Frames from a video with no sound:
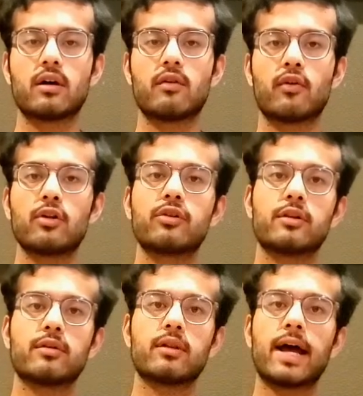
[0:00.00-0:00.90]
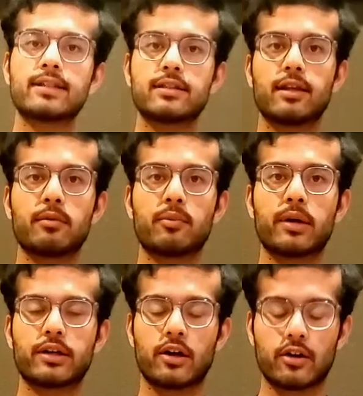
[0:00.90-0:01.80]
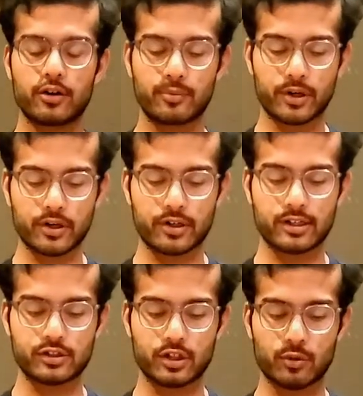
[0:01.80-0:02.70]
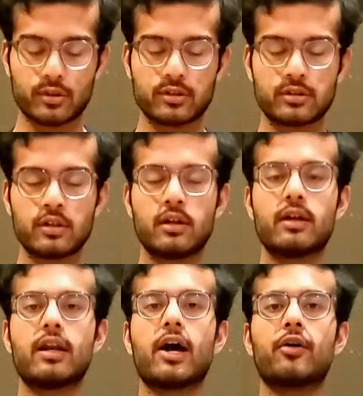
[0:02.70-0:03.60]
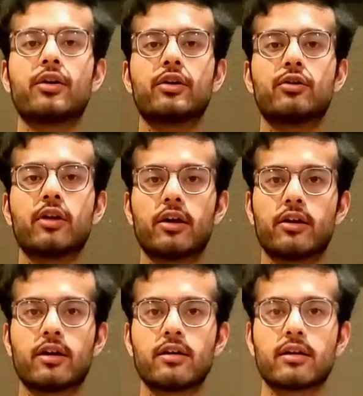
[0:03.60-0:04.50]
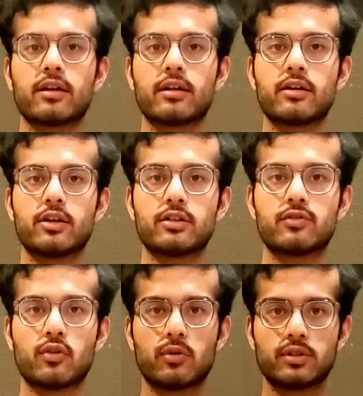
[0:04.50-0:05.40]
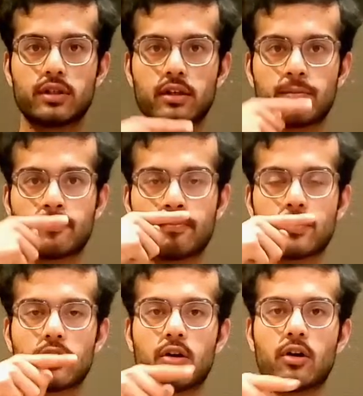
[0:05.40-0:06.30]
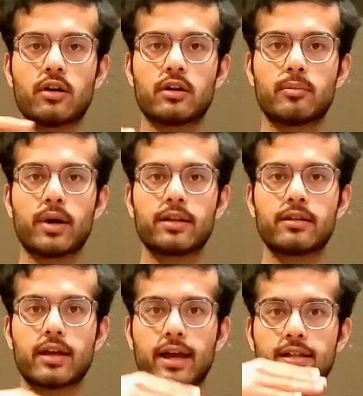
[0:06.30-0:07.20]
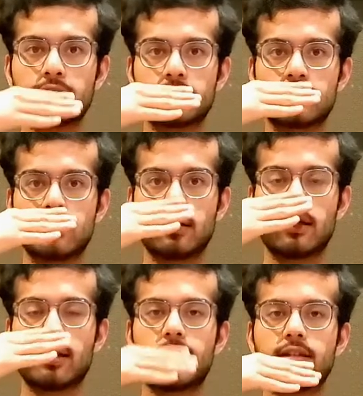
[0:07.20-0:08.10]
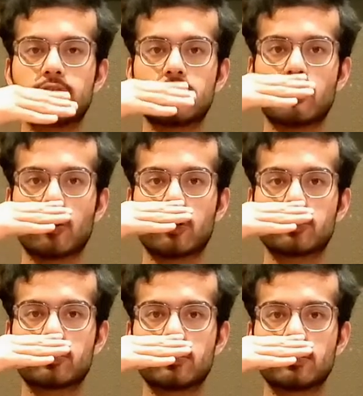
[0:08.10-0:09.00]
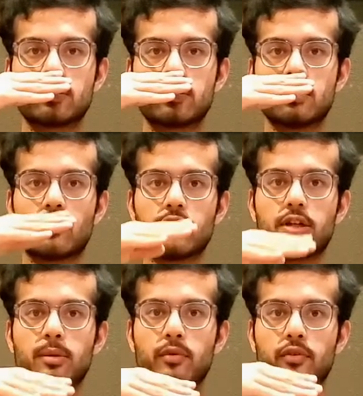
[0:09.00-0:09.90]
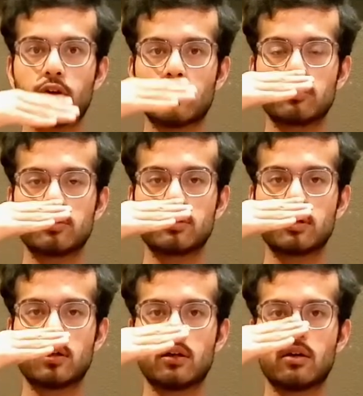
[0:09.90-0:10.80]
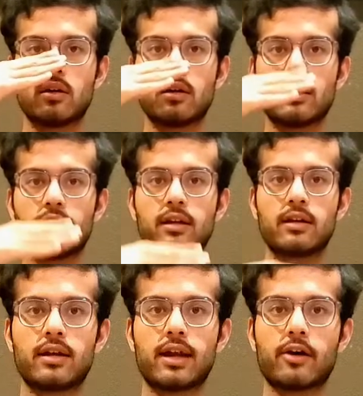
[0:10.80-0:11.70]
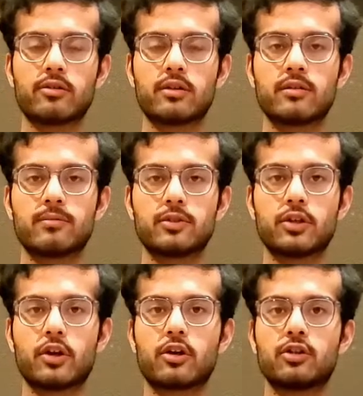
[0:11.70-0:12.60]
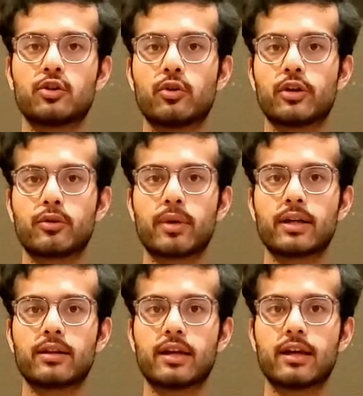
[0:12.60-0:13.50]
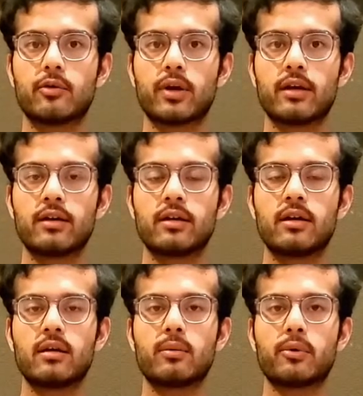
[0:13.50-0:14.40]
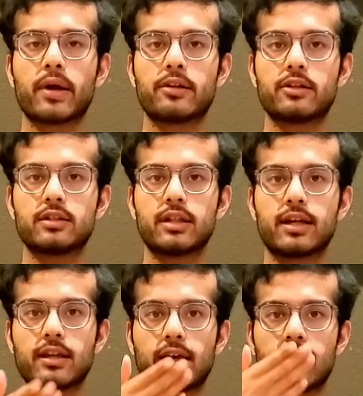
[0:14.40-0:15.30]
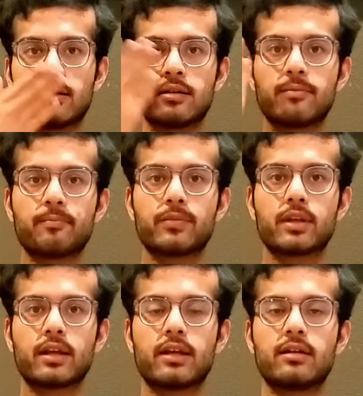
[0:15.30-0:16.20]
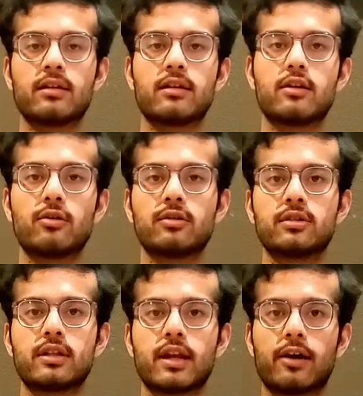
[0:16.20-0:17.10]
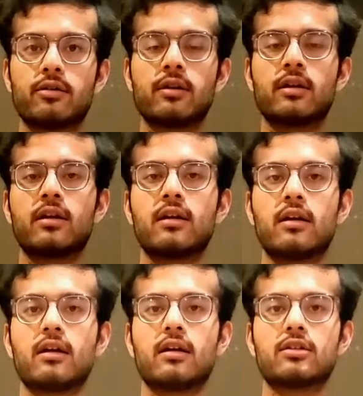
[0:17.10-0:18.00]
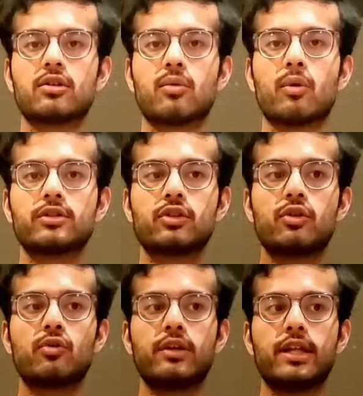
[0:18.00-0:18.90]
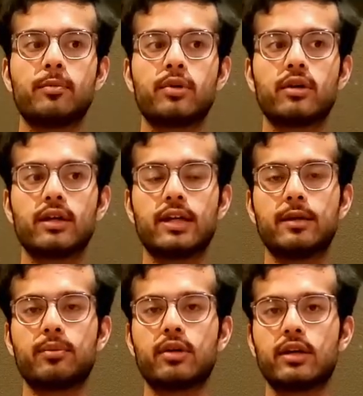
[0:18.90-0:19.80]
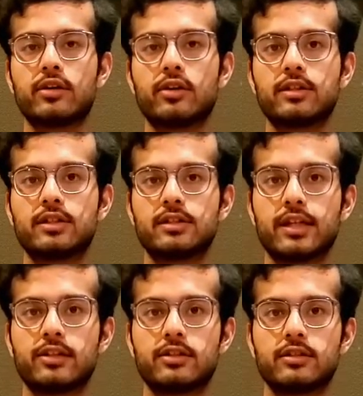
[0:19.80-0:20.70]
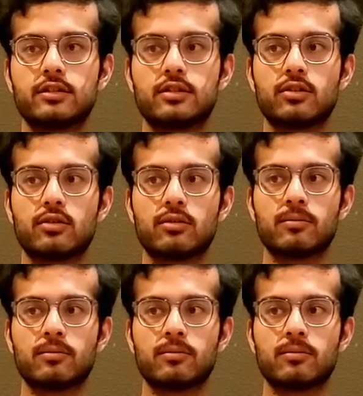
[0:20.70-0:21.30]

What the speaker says: followed the last limb of Pratyahara, you bring your attention inwards. Now you can do Dharana, and you're just focusing on the breath as it hits your nostrils or the tip of your nose, in out. So you're not controlling your breath in any way, but rather just letting the air hit the nose and then out. So once you go deeper and deeper into the sensations, you'll